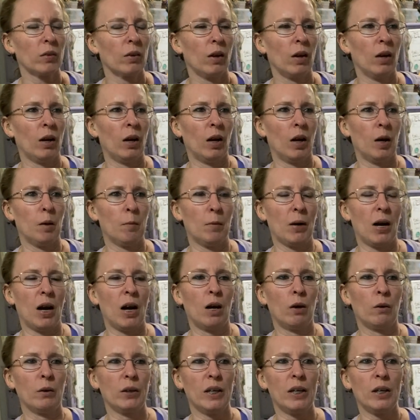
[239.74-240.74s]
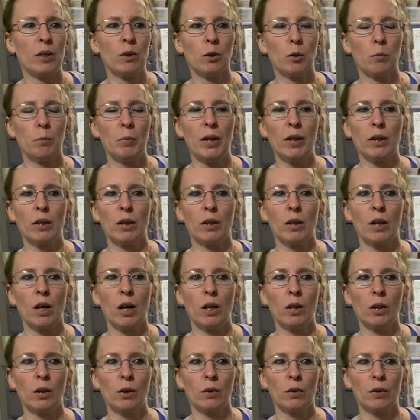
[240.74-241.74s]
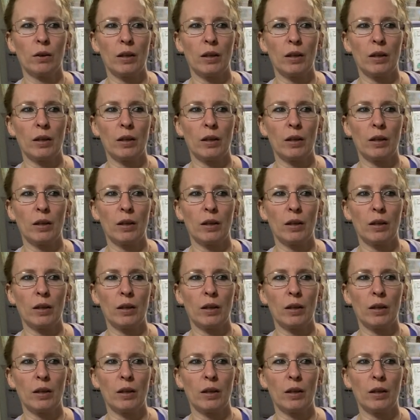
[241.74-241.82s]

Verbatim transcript: um, I'll either pick a color